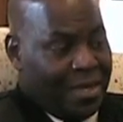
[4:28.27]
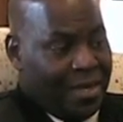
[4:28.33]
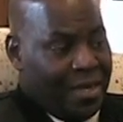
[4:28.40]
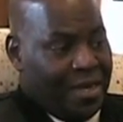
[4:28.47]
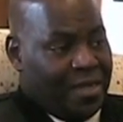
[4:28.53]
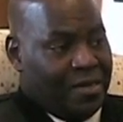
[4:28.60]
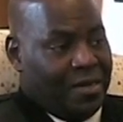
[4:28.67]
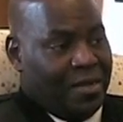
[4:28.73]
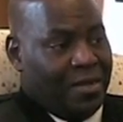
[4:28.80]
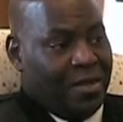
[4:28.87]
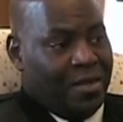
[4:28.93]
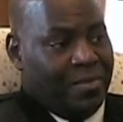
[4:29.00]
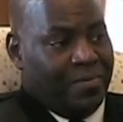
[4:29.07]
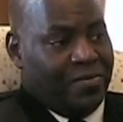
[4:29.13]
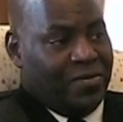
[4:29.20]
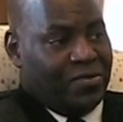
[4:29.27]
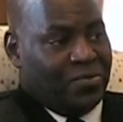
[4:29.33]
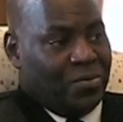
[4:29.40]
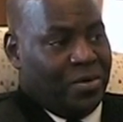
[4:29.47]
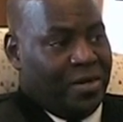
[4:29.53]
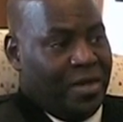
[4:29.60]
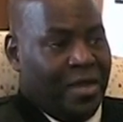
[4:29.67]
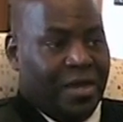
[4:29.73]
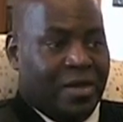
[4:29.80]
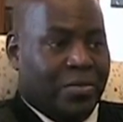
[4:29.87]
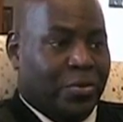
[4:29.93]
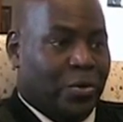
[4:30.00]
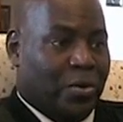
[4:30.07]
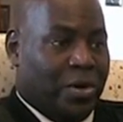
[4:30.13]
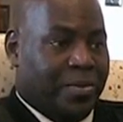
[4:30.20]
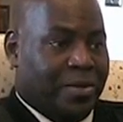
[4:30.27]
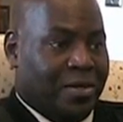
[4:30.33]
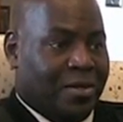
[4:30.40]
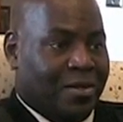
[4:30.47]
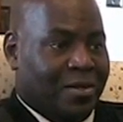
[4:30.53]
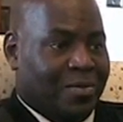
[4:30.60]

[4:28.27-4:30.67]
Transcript: And just one heck of a woman.